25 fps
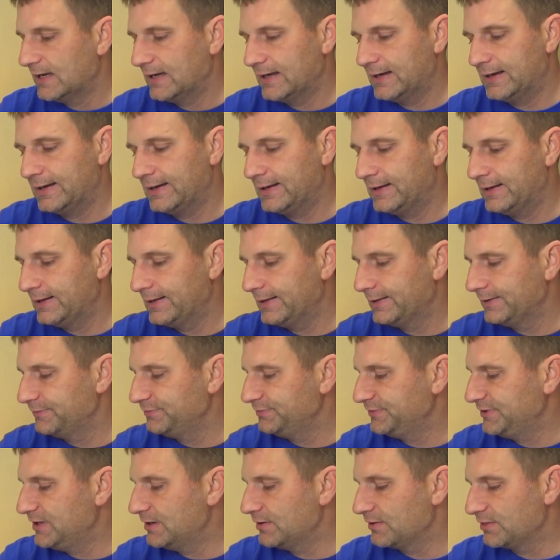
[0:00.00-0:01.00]
Uh,
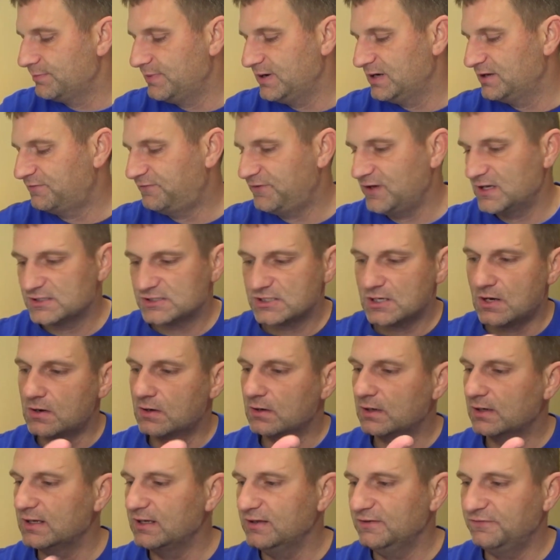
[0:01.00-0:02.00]
you know, the benefits
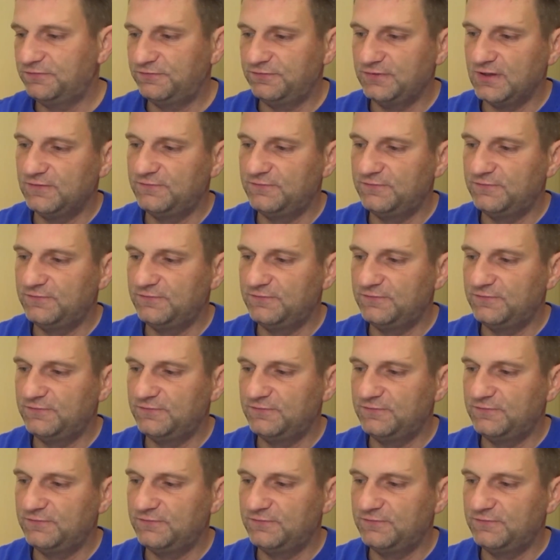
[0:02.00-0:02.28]
are if,